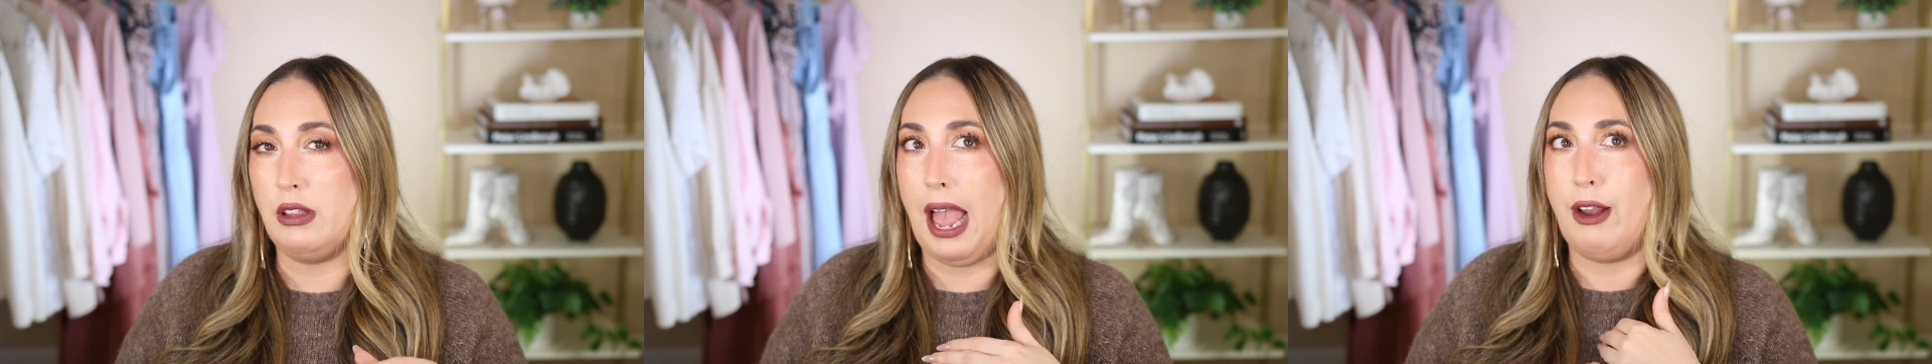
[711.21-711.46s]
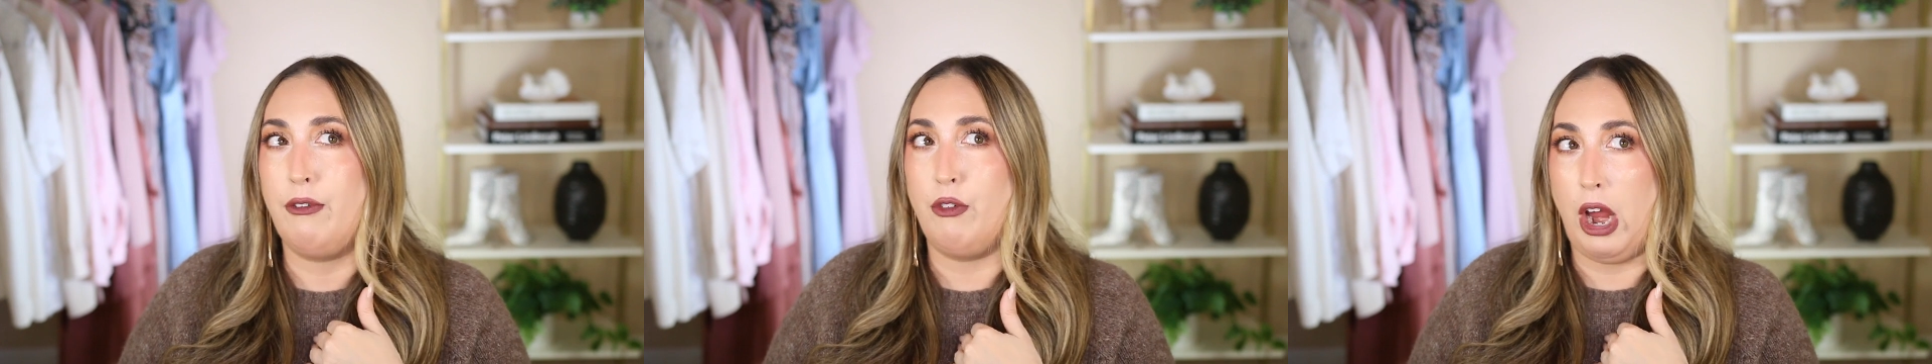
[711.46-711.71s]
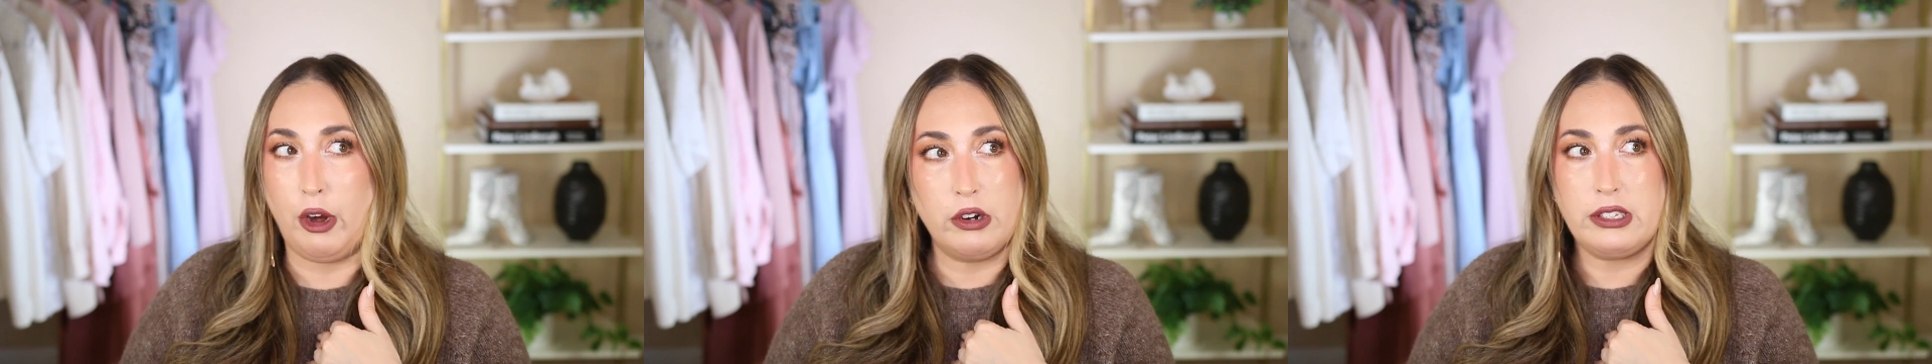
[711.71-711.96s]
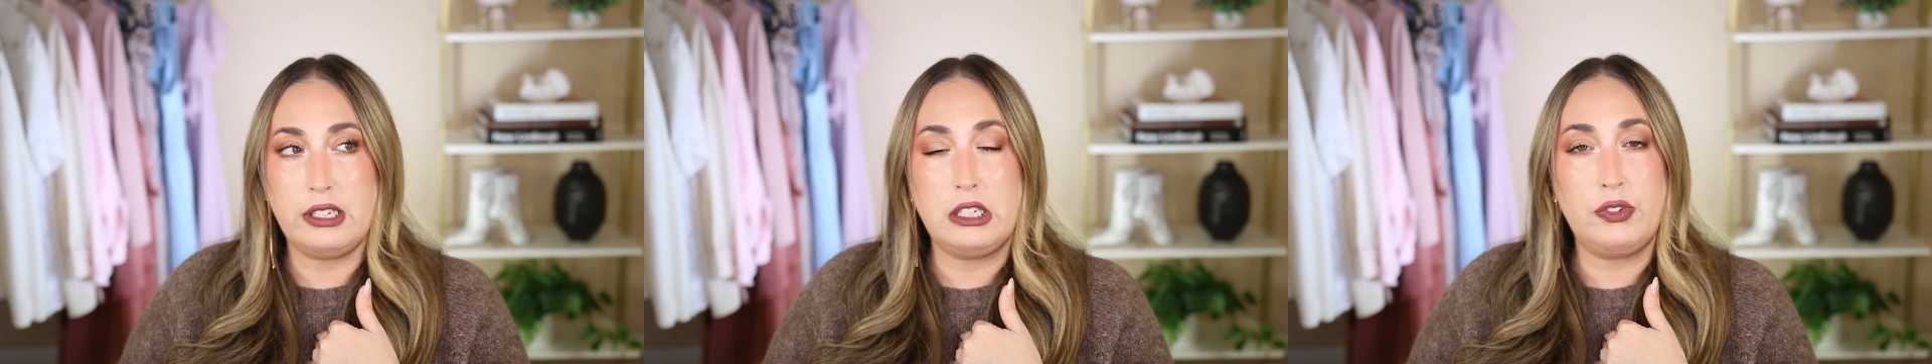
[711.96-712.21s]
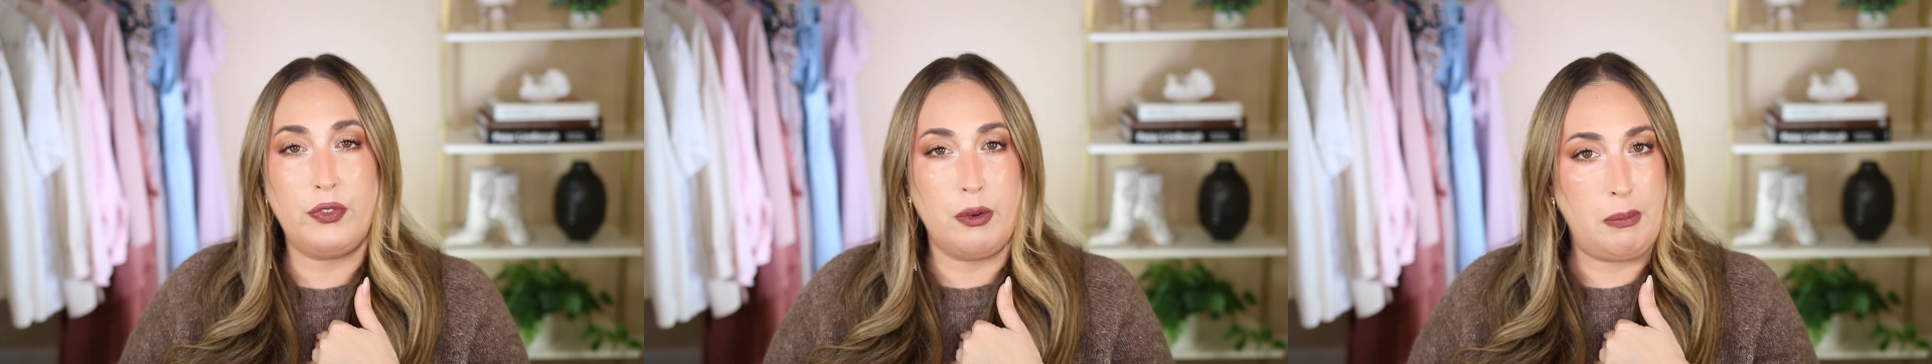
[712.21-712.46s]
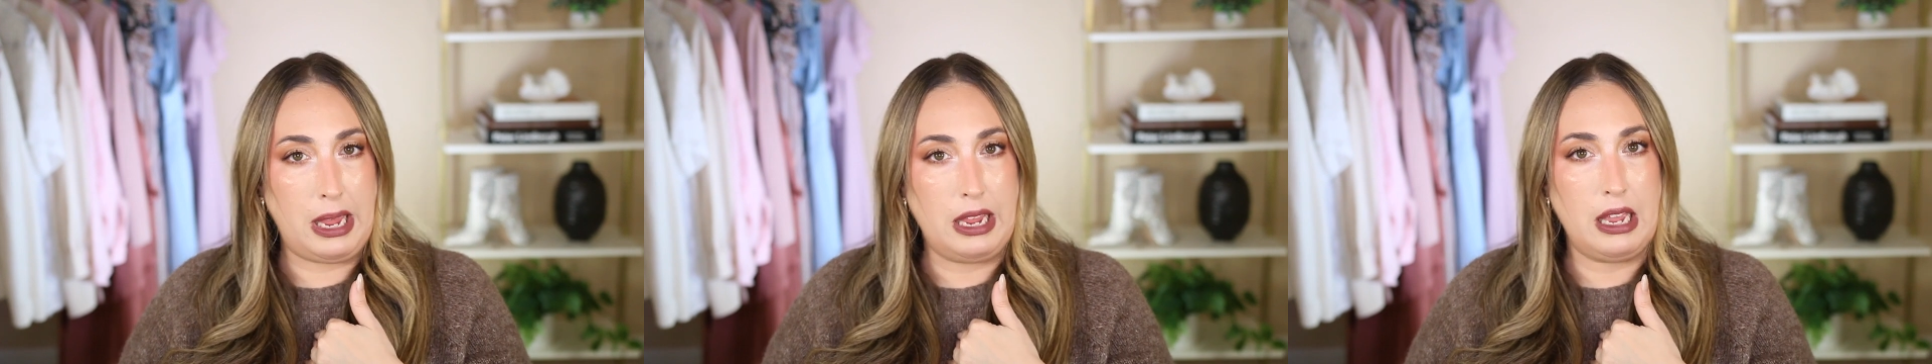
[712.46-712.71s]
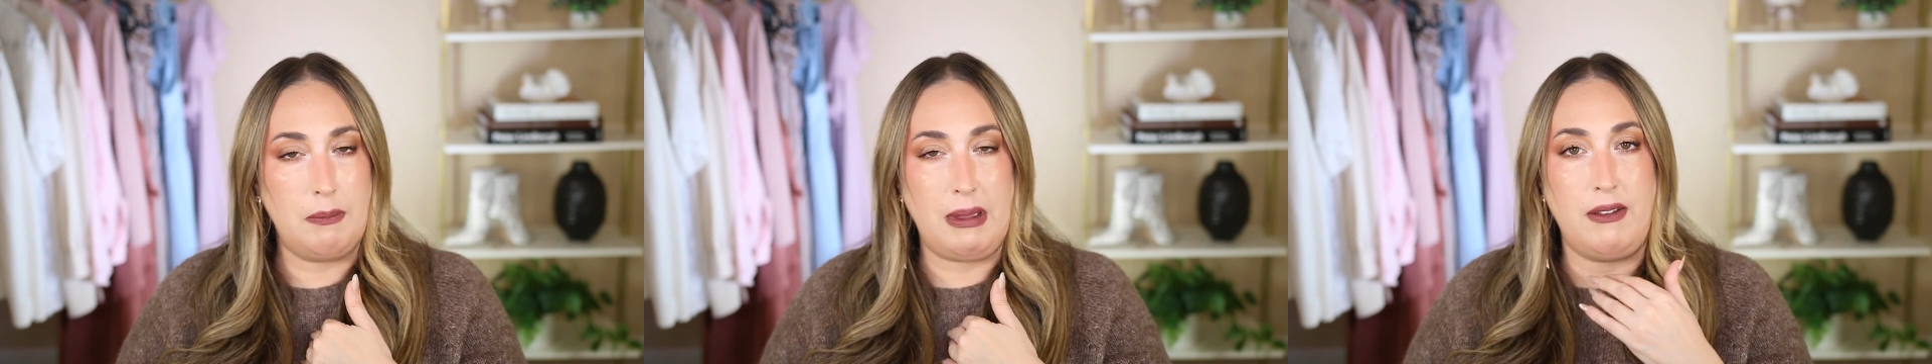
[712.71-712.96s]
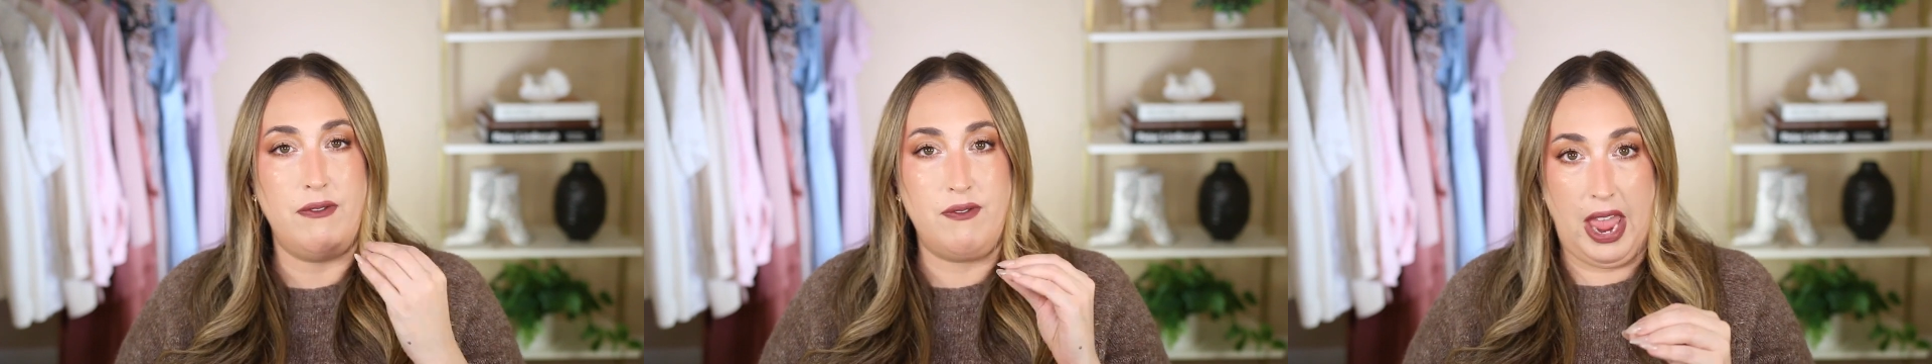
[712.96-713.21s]
Like fragrances for me can
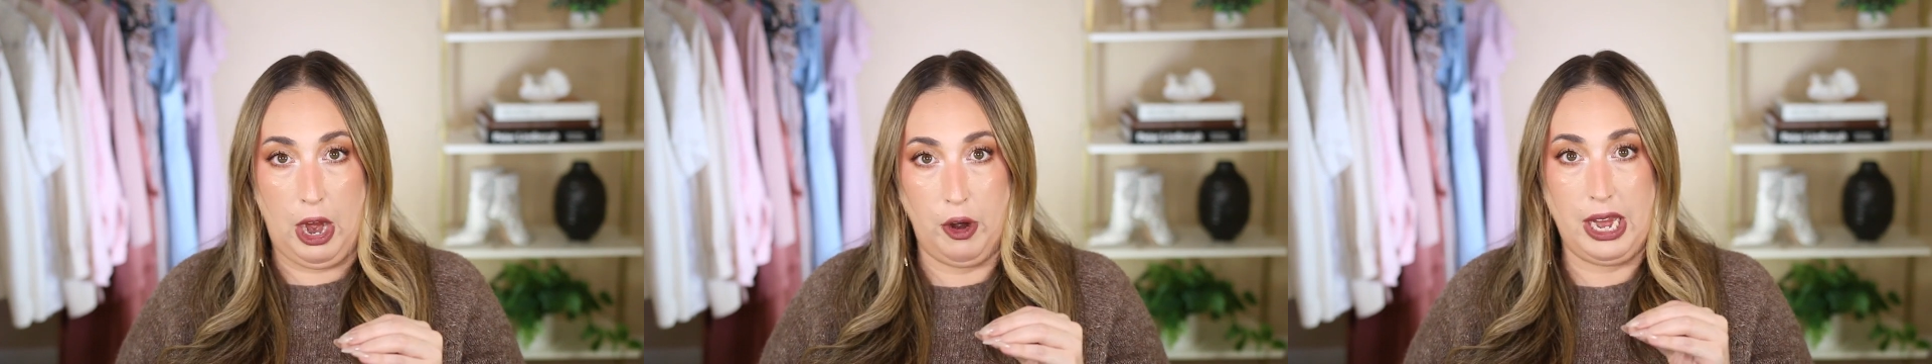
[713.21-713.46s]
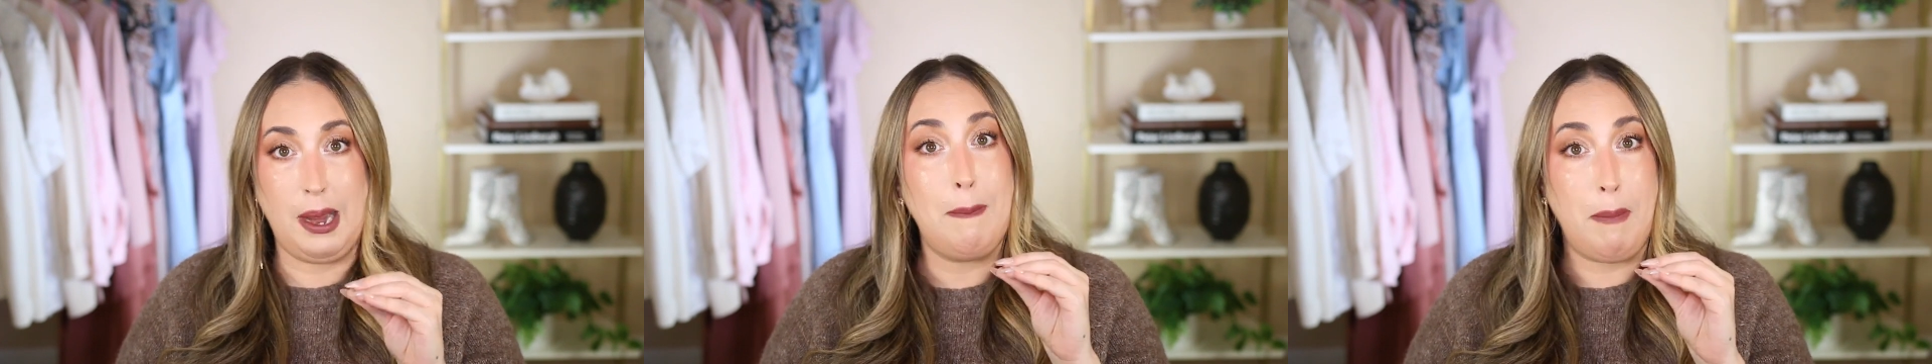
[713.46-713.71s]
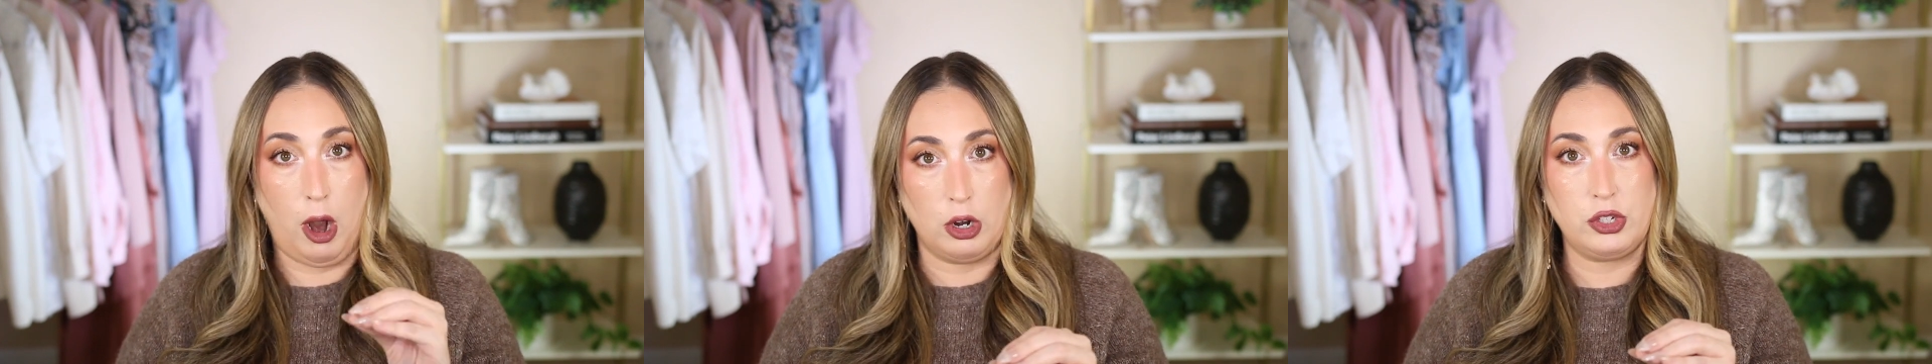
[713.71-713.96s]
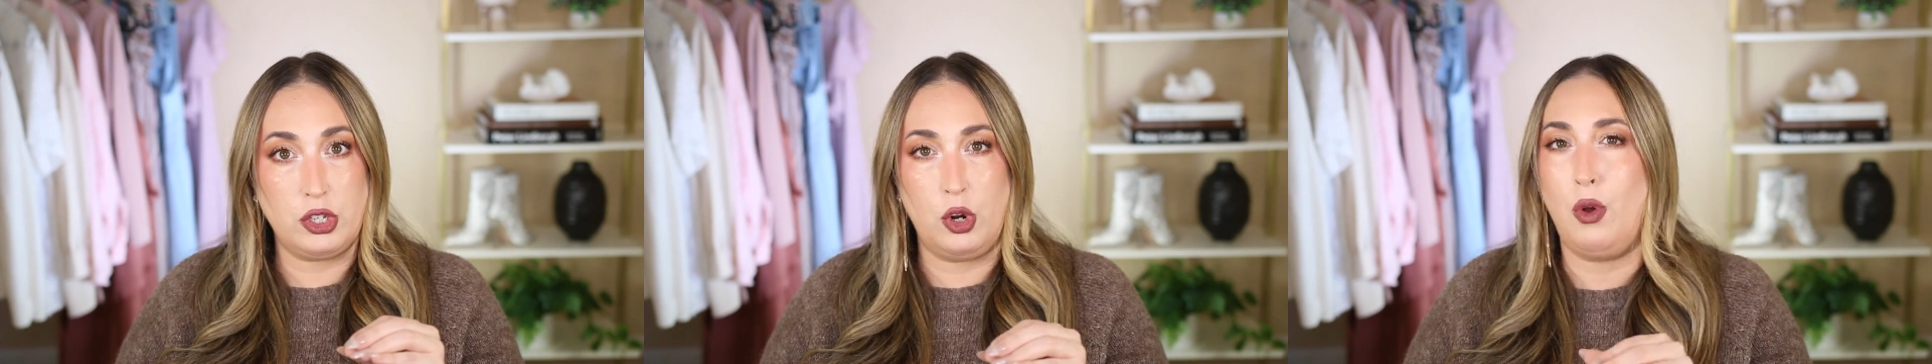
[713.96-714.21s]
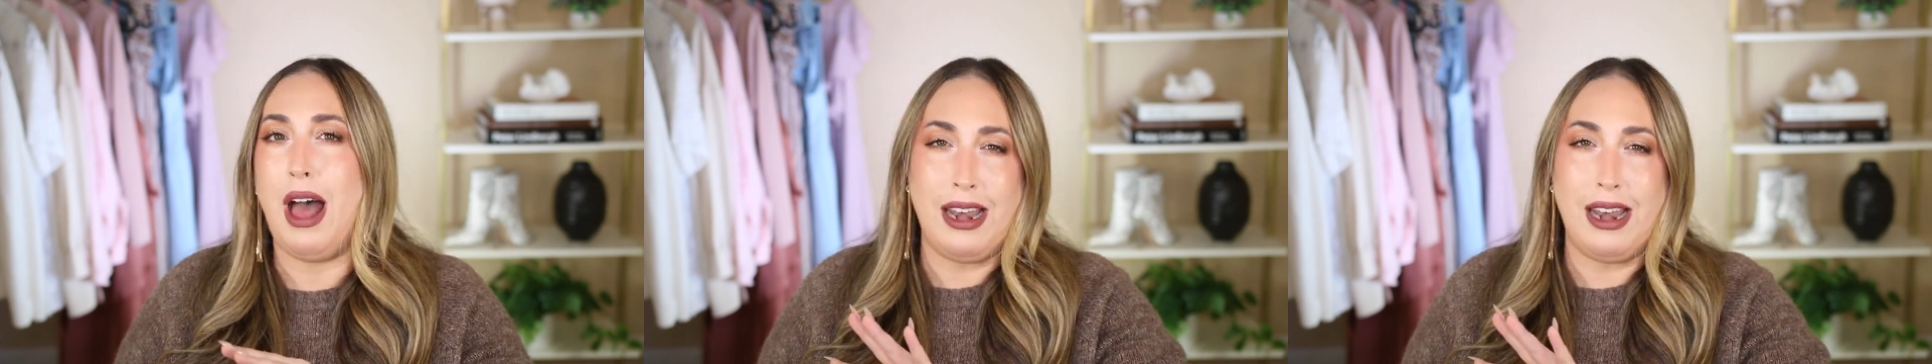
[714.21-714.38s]
be very personal.